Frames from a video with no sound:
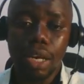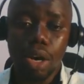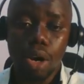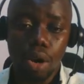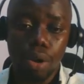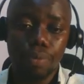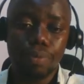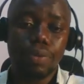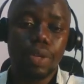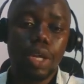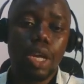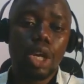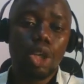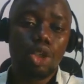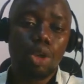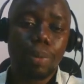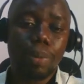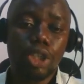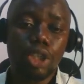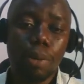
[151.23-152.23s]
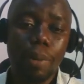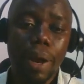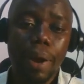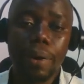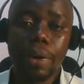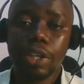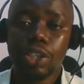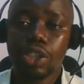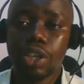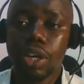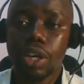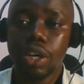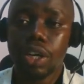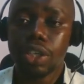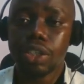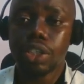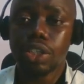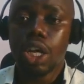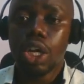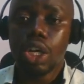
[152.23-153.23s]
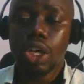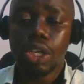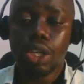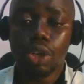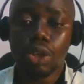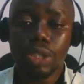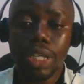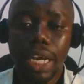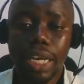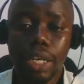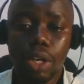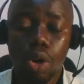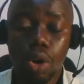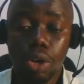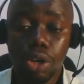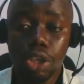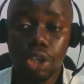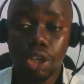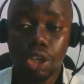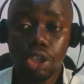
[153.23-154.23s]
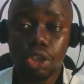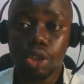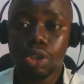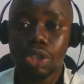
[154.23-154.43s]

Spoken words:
off. So based on my research, those are the conditions.